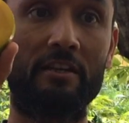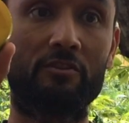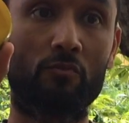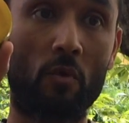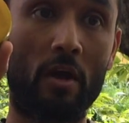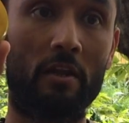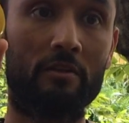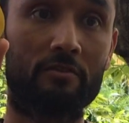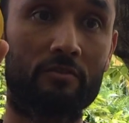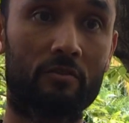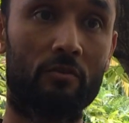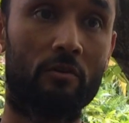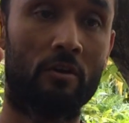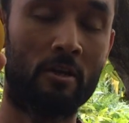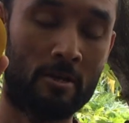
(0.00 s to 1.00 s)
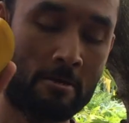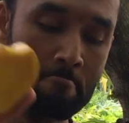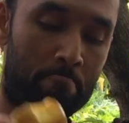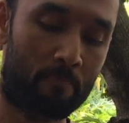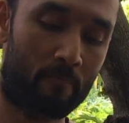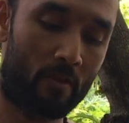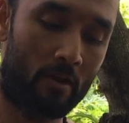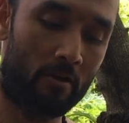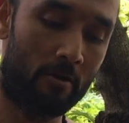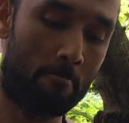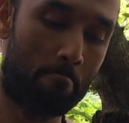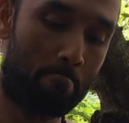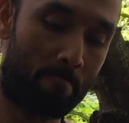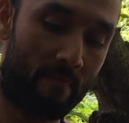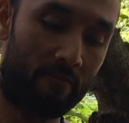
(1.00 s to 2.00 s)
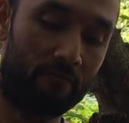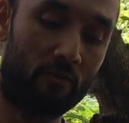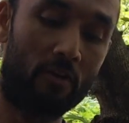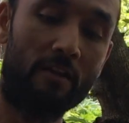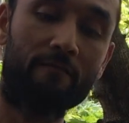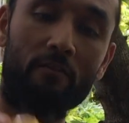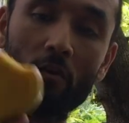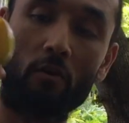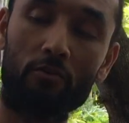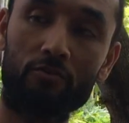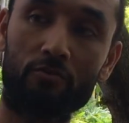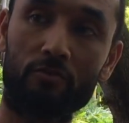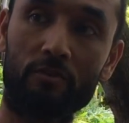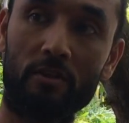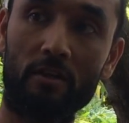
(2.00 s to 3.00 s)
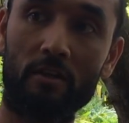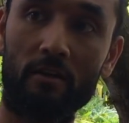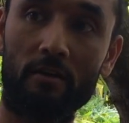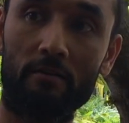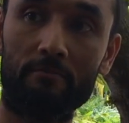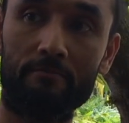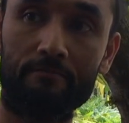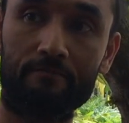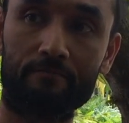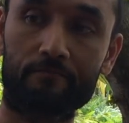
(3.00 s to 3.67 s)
as well so um, if you live close to the um,